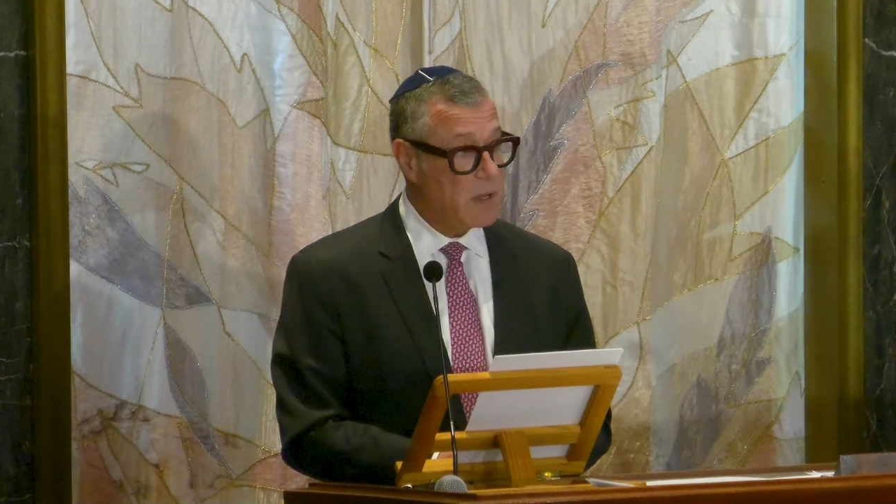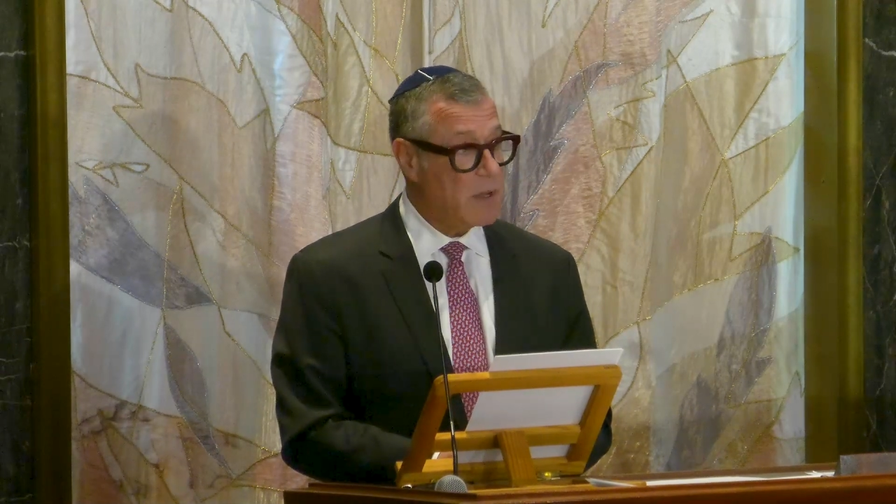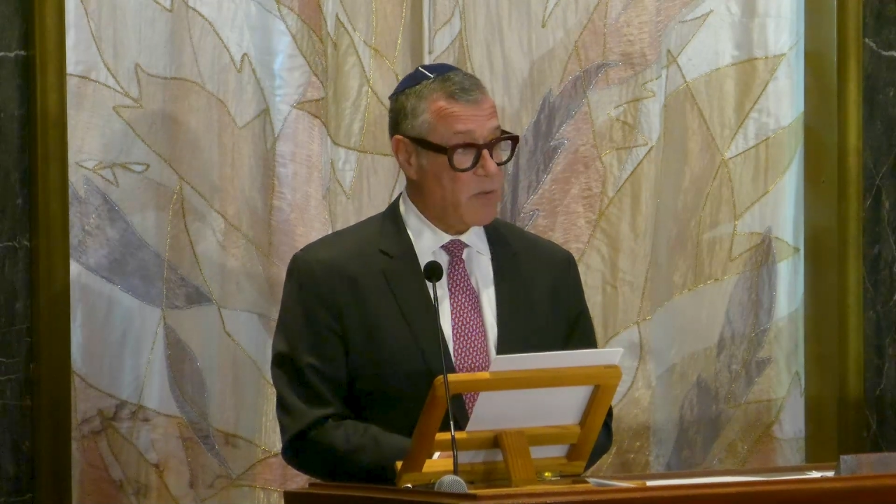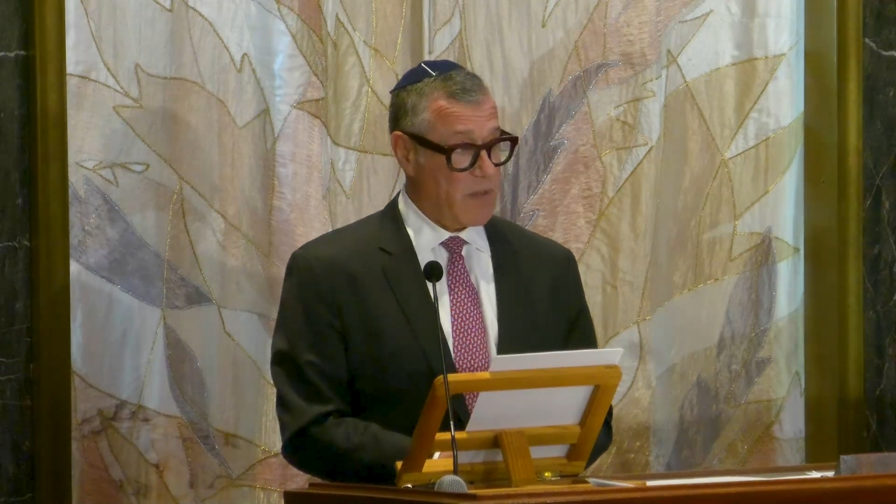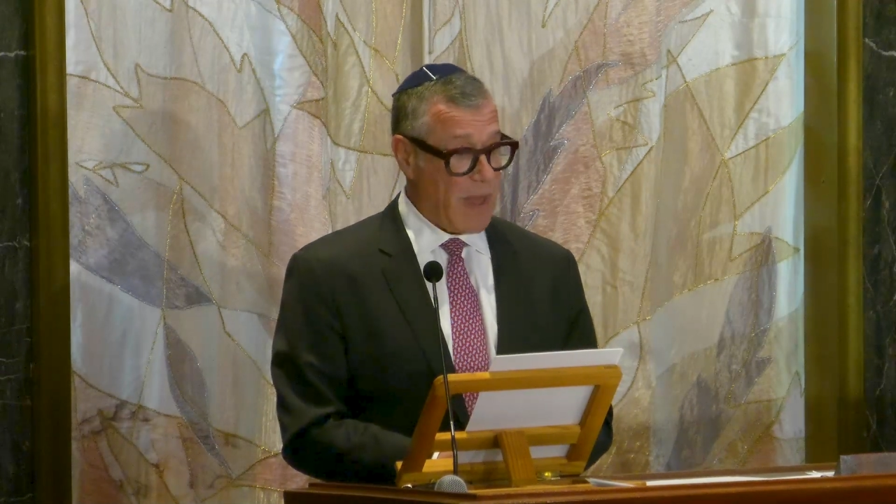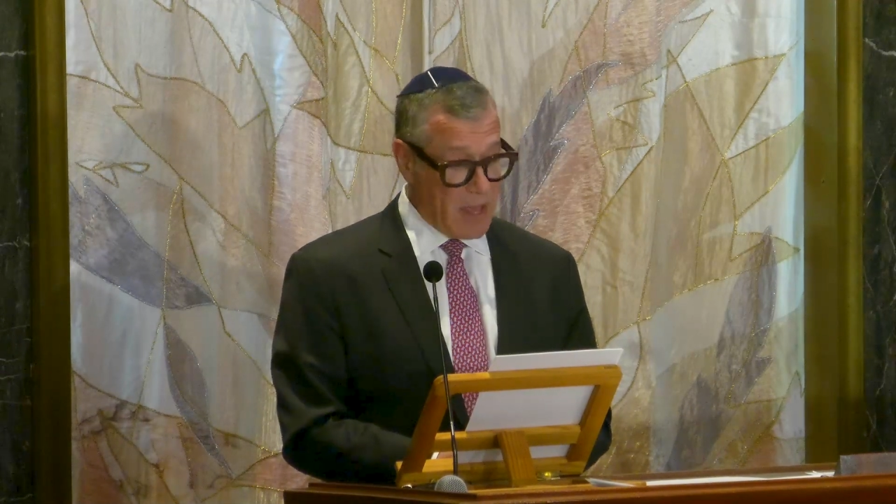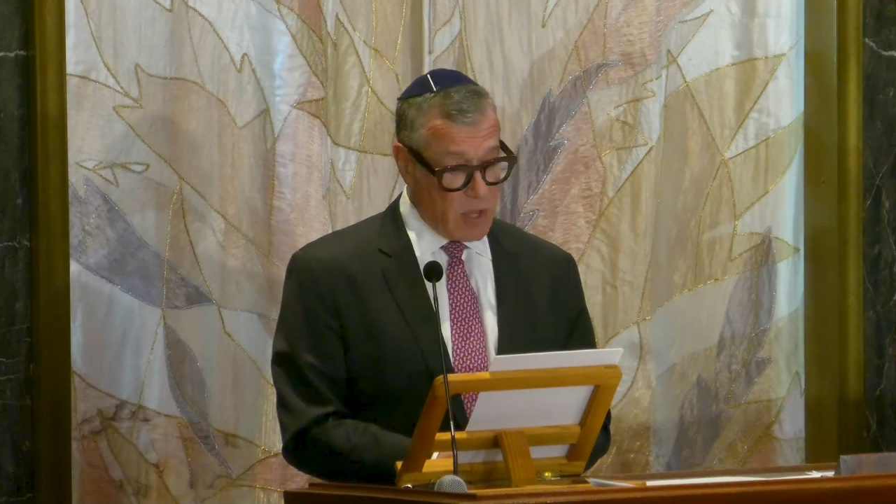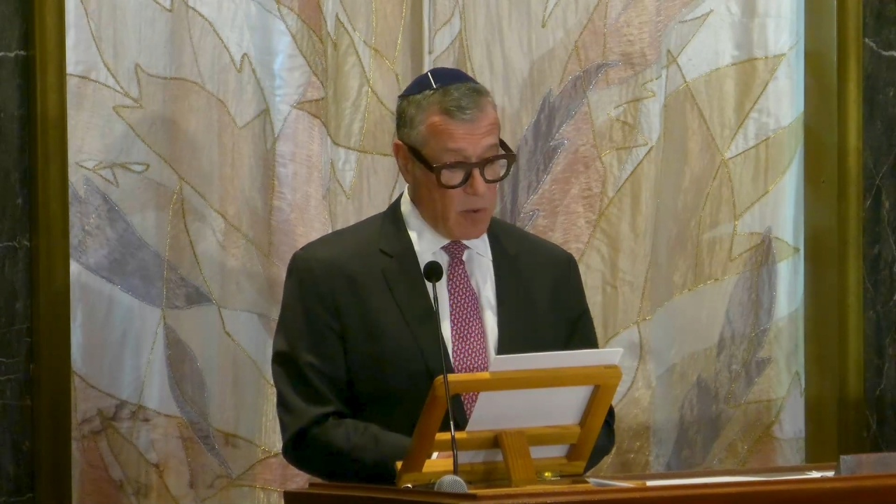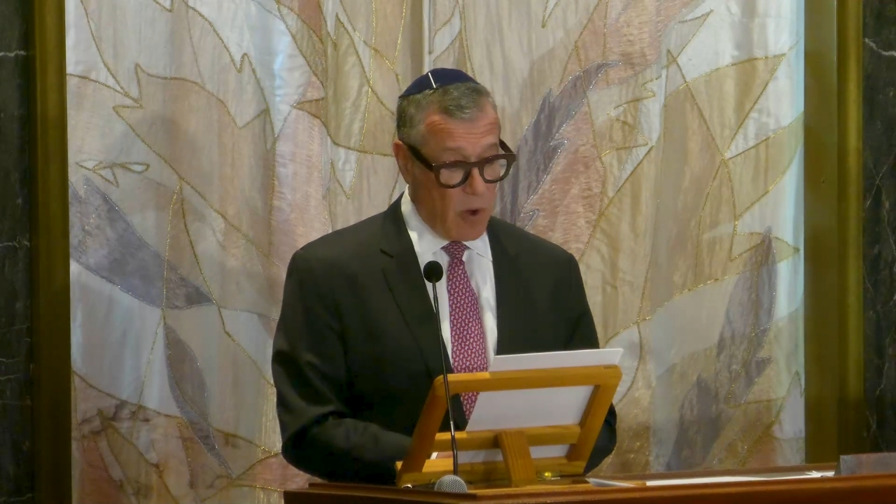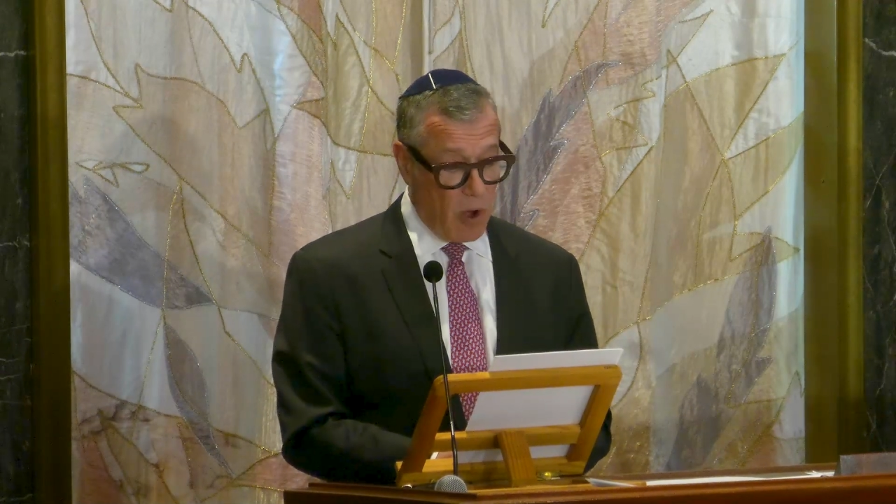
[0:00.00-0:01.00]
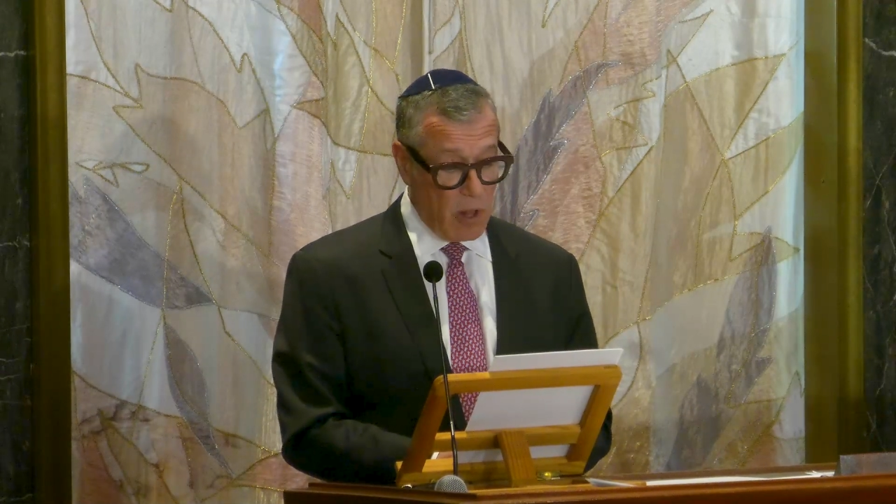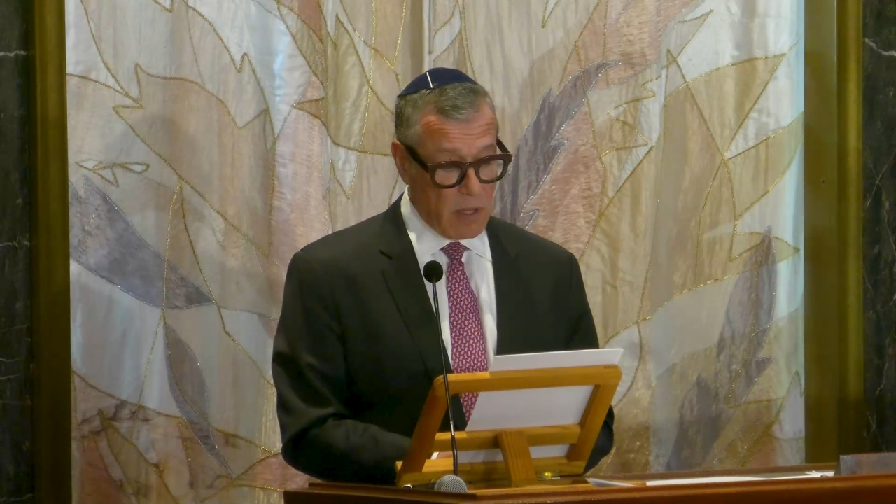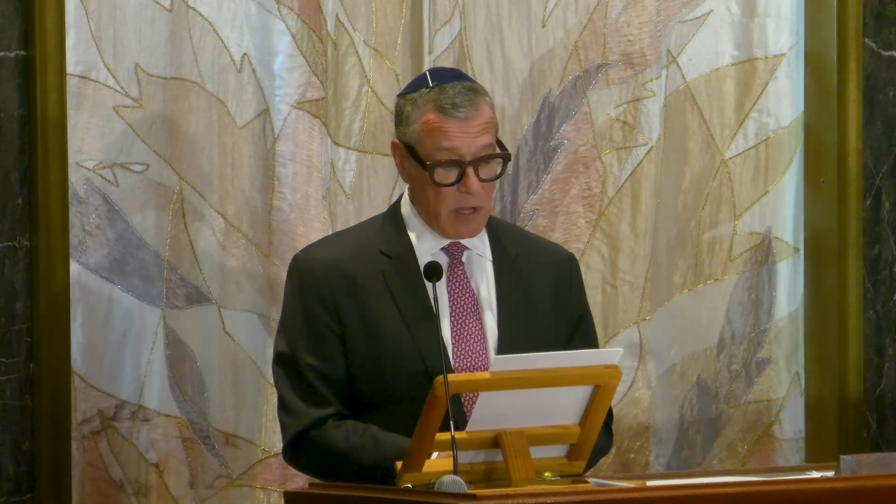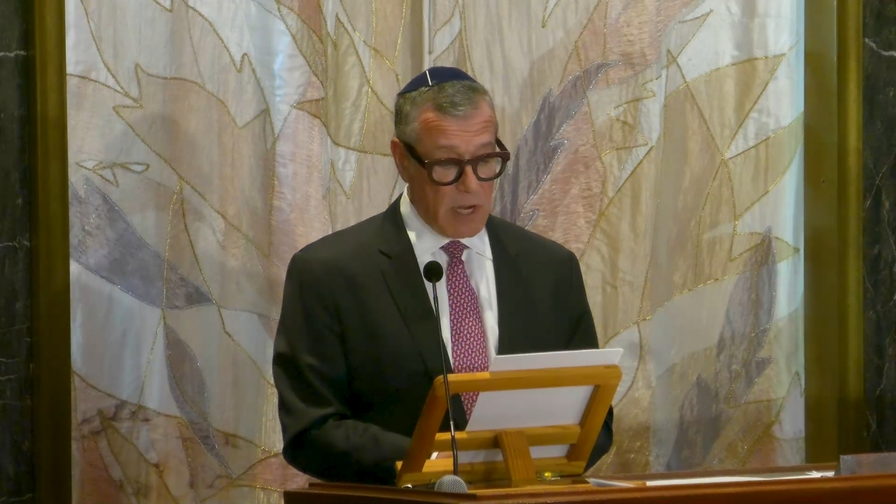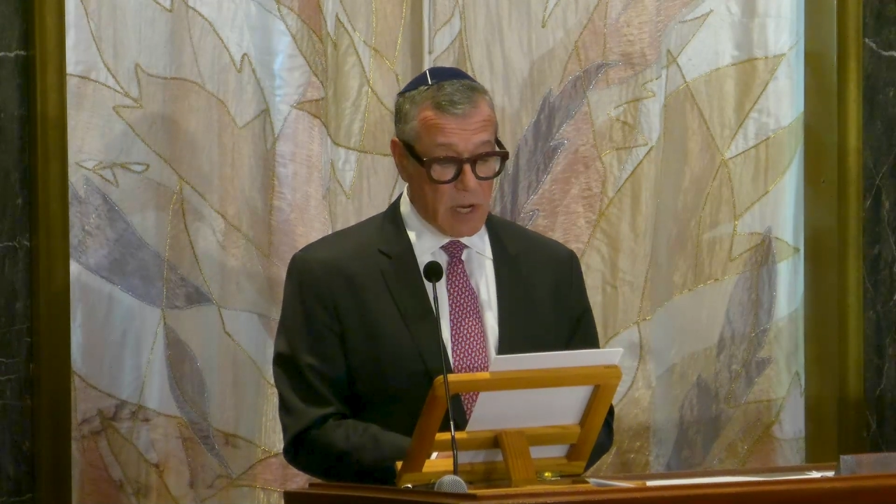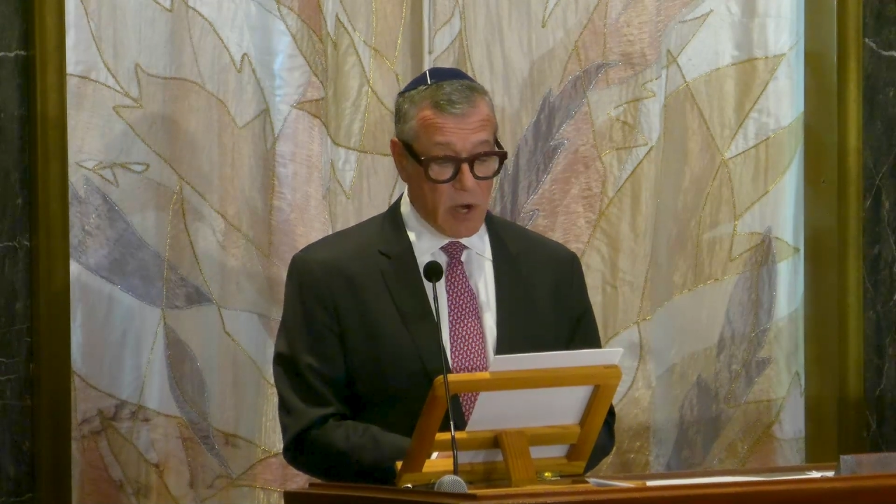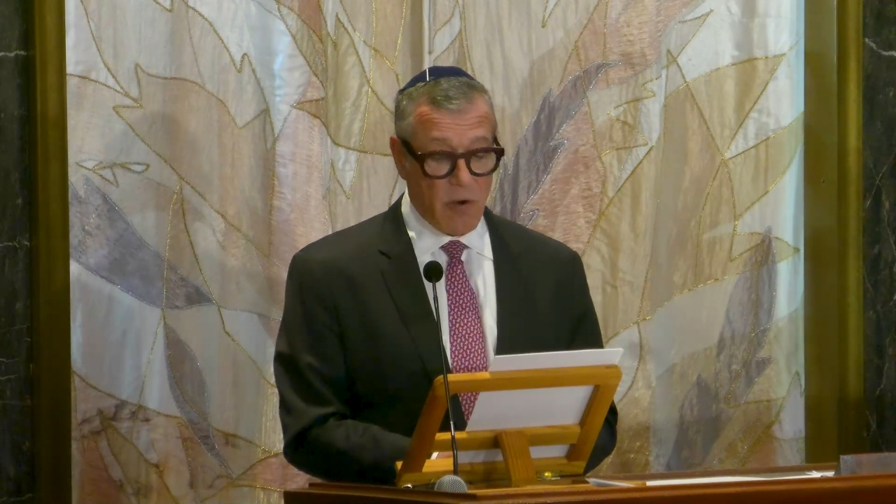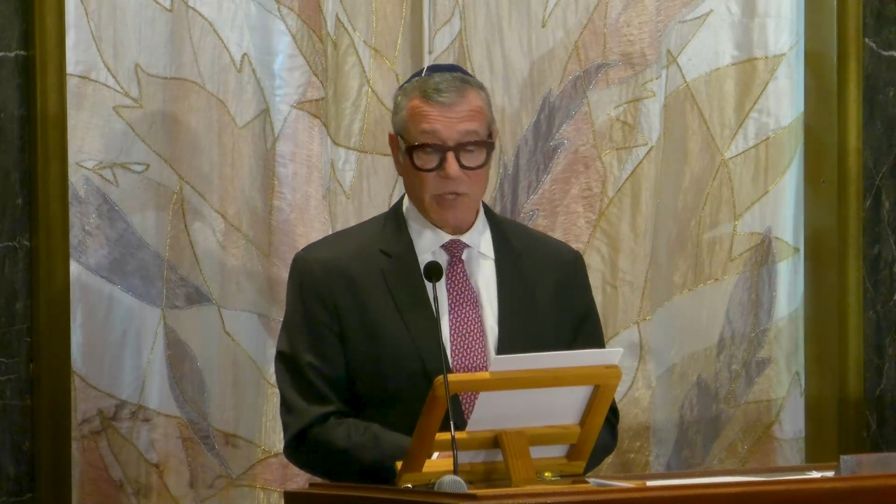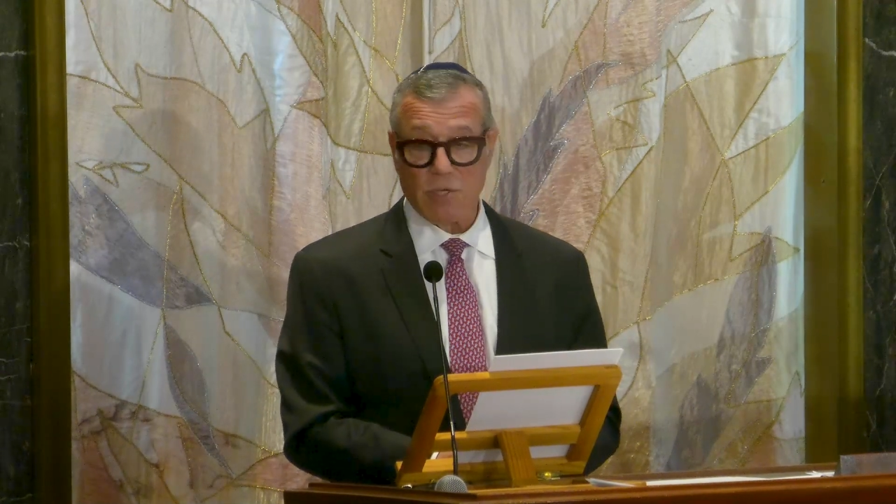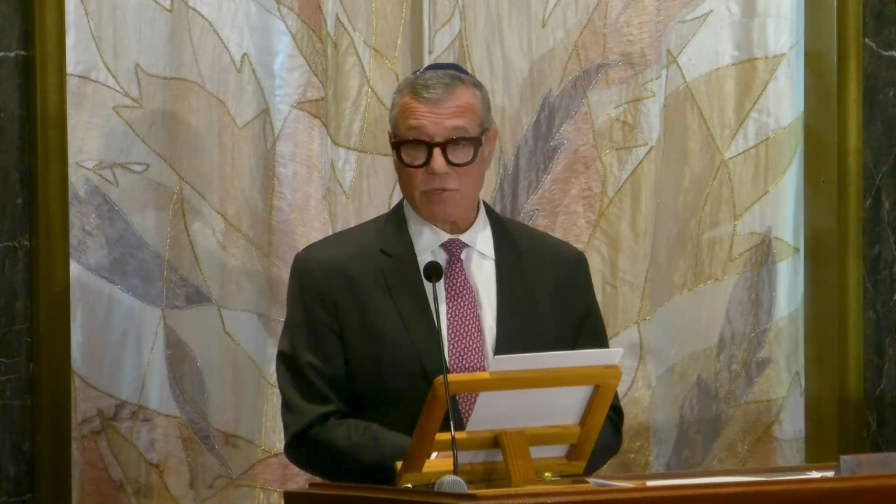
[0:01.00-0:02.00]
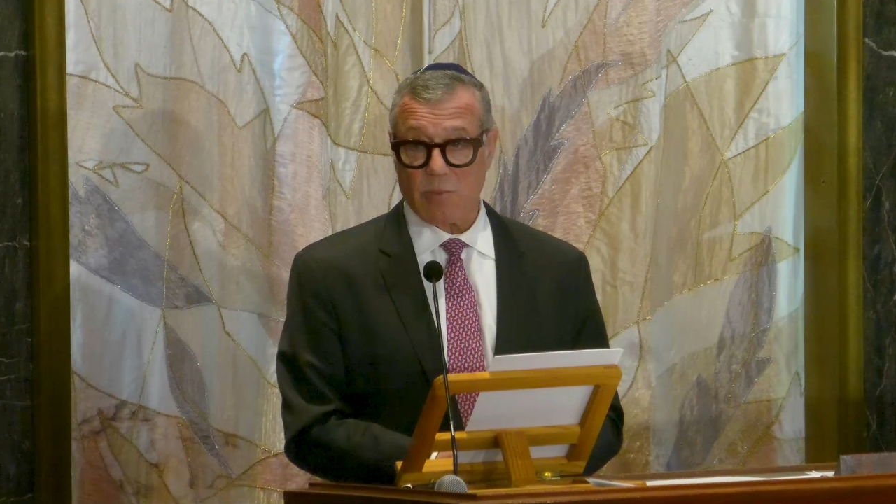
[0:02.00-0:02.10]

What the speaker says: We thank you all and encourage you